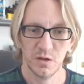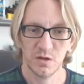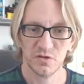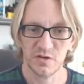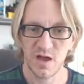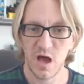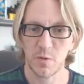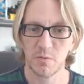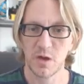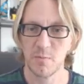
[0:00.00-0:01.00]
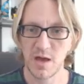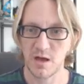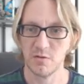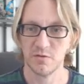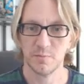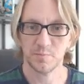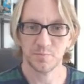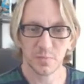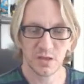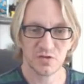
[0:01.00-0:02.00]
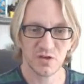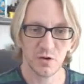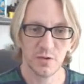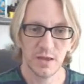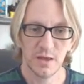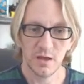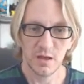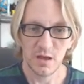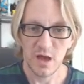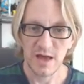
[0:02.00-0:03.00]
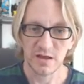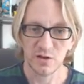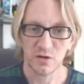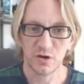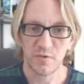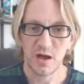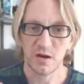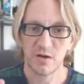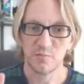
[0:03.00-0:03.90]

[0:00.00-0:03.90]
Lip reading: So now I'm on my mount. So I can look around.